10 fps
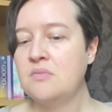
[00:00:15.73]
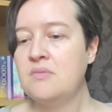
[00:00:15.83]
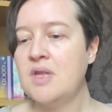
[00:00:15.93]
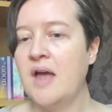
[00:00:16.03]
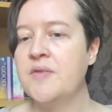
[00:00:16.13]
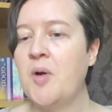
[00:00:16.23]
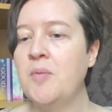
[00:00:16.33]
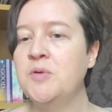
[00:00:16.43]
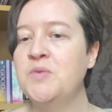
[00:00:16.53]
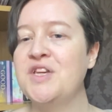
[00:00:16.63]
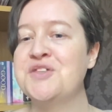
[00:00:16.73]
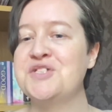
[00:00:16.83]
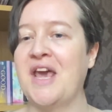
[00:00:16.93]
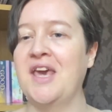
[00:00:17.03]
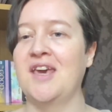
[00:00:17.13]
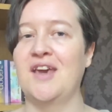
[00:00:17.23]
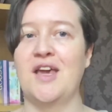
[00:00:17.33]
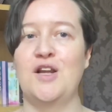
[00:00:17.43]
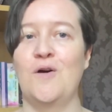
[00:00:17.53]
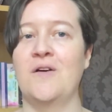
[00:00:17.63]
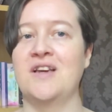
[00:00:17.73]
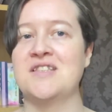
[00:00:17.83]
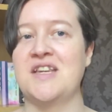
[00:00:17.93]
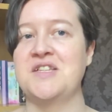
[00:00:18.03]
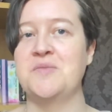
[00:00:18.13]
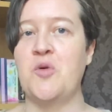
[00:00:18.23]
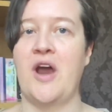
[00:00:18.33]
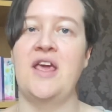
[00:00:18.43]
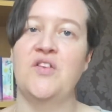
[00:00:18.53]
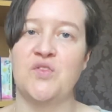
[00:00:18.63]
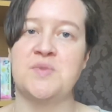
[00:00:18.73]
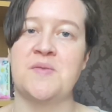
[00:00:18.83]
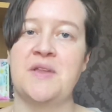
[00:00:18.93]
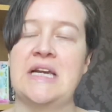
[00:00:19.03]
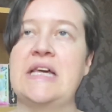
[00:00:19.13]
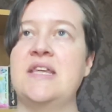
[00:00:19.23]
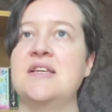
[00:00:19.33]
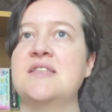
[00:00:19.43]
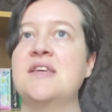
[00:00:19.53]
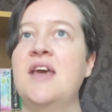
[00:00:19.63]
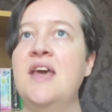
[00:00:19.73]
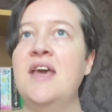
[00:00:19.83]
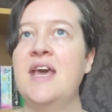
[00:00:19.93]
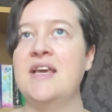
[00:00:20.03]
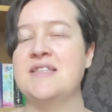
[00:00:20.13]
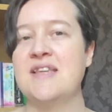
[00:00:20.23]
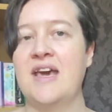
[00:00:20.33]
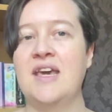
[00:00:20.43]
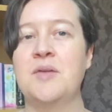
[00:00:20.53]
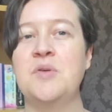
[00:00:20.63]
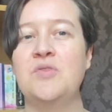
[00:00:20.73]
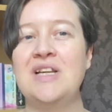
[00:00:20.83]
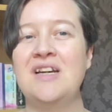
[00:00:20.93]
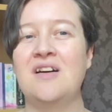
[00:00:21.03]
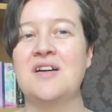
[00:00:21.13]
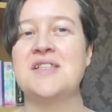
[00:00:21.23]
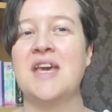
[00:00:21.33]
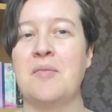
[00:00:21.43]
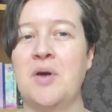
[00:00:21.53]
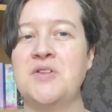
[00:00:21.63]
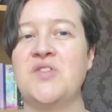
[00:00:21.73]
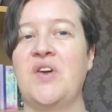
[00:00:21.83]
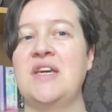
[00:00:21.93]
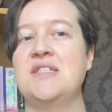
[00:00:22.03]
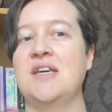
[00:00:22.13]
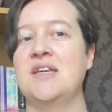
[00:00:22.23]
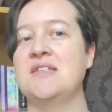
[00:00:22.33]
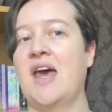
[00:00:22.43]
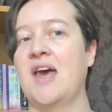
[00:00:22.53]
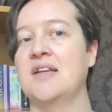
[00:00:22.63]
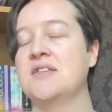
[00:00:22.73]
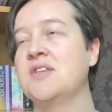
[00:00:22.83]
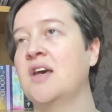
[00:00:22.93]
And the problem with taking a long extended break from something like this is that it can be really hard to get motivated and